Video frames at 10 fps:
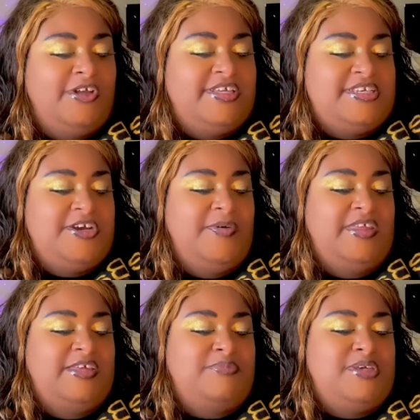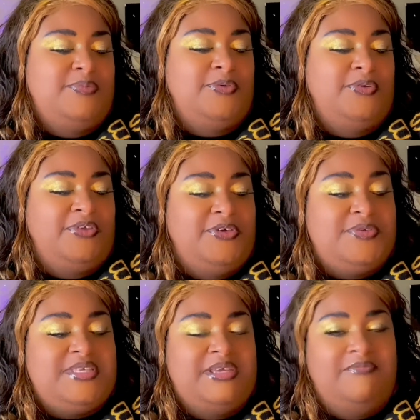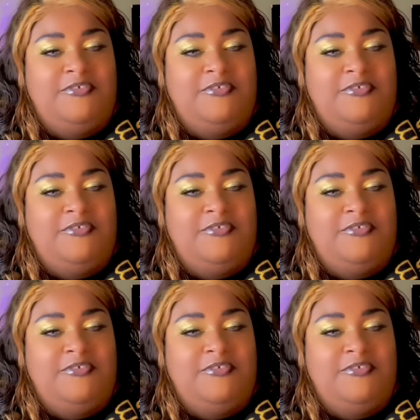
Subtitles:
as knowing that people use them for